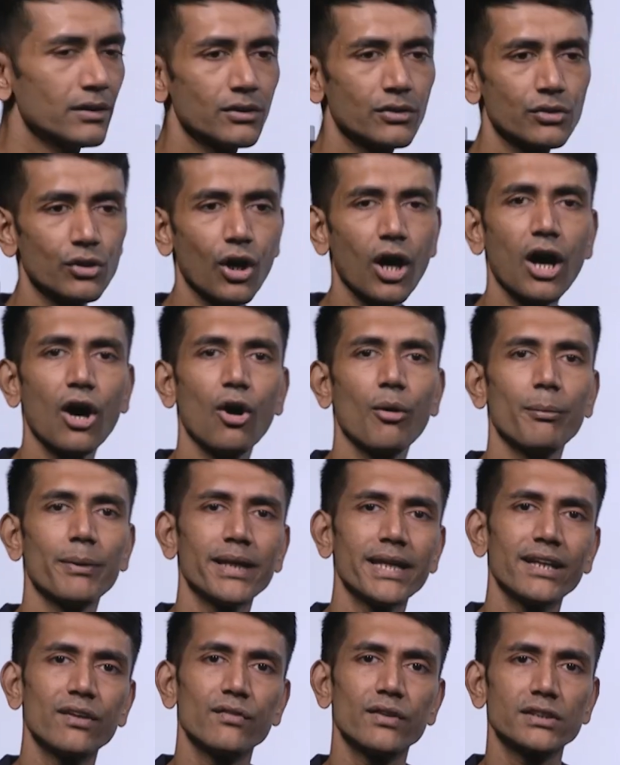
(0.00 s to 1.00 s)
So how
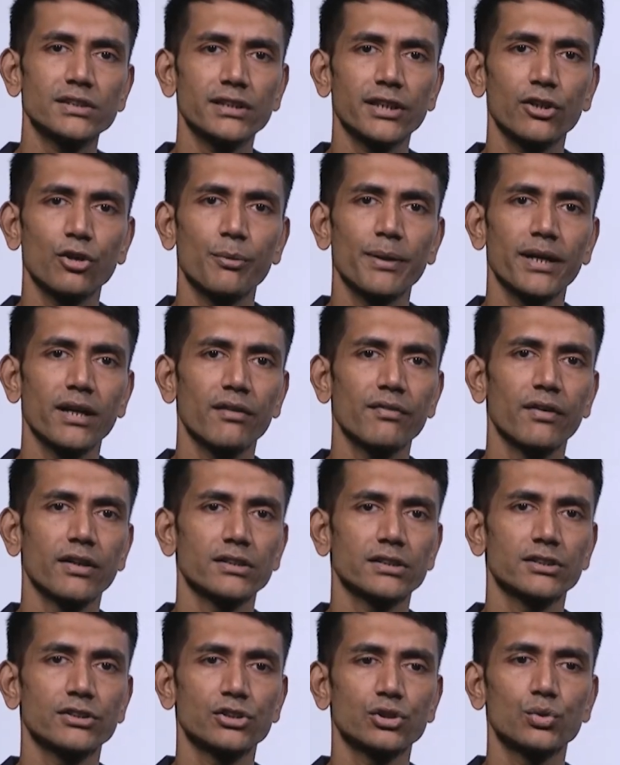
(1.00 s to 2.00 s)
many inverse trigonometric
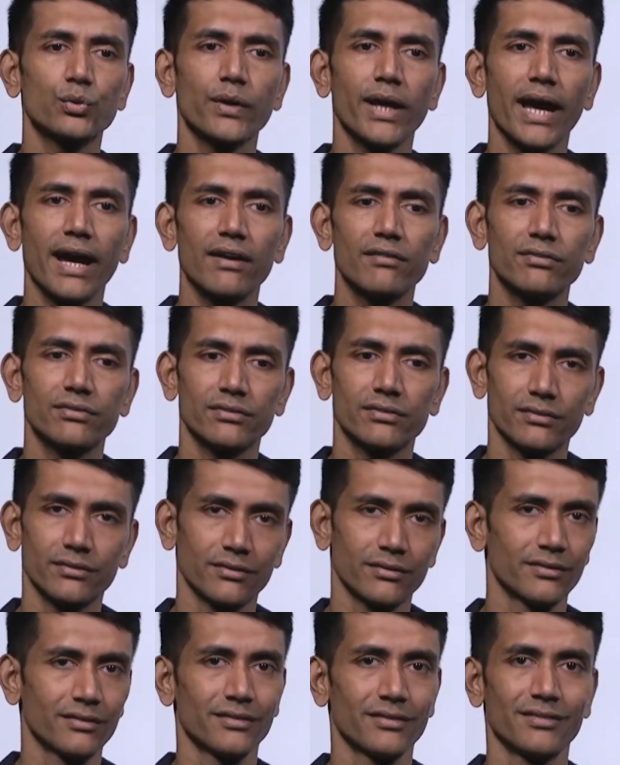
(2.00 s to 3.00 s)
functions do we have?
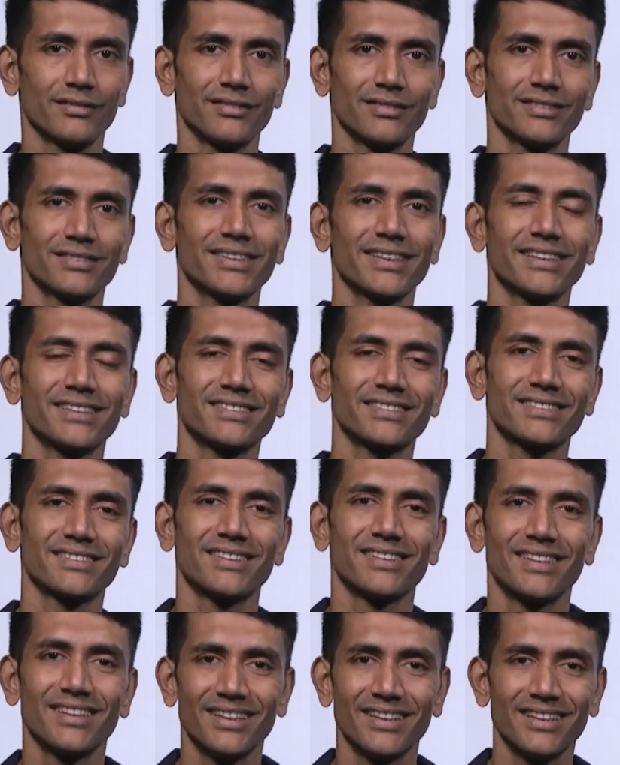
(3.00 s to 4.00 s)
6.
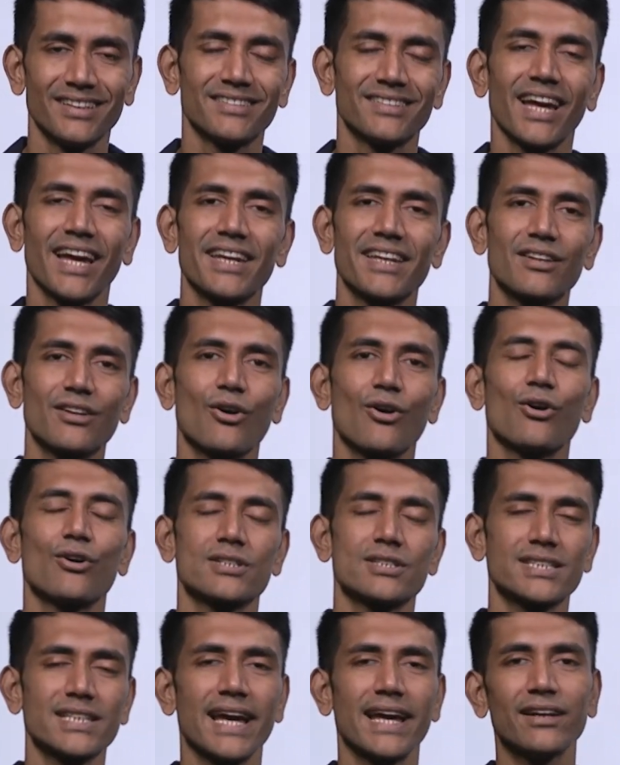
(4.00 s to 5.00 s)
Sine, cos,
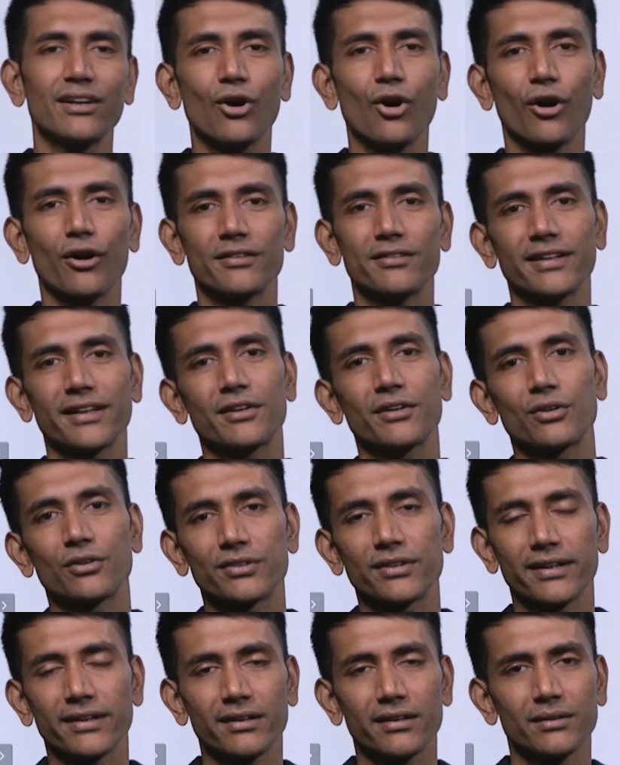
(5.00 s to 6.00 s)
tan, cot, sec,
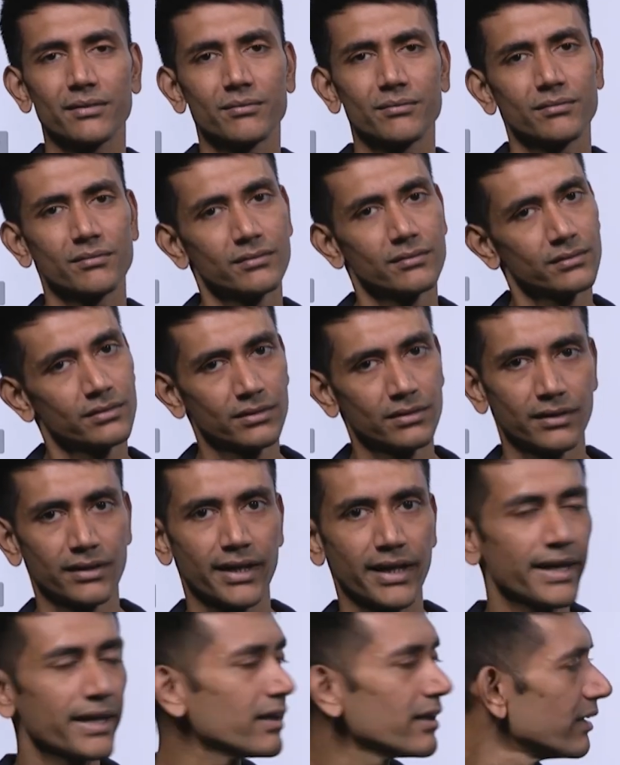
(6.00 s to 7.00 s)
cosec,
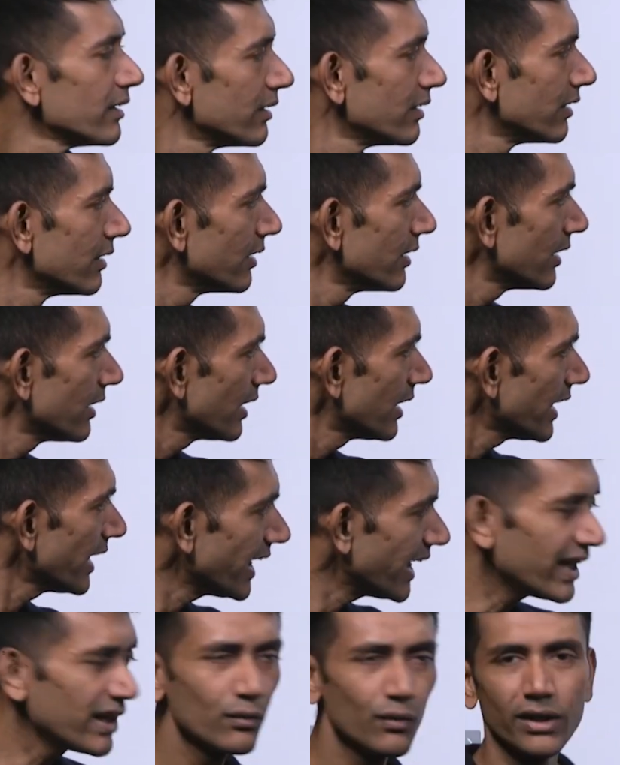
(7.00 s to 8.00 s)
right?
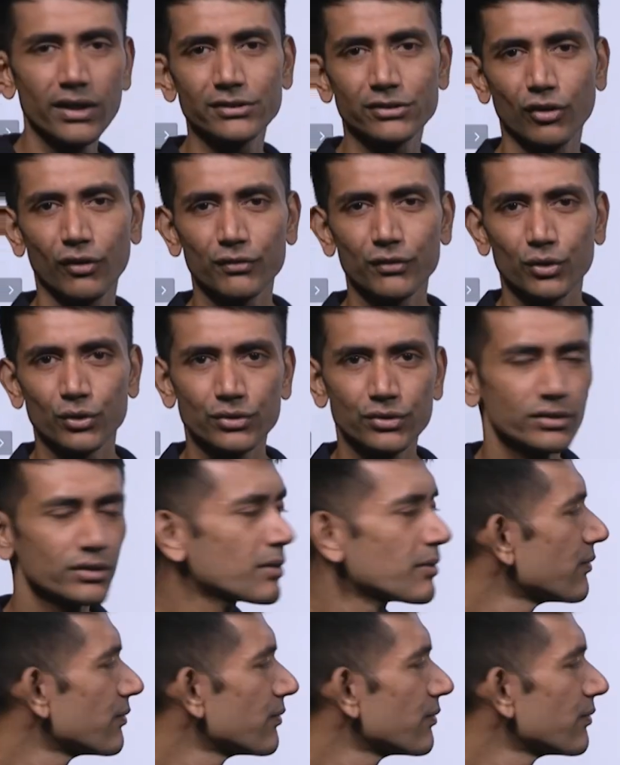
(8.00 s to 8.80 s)
Inverse of those.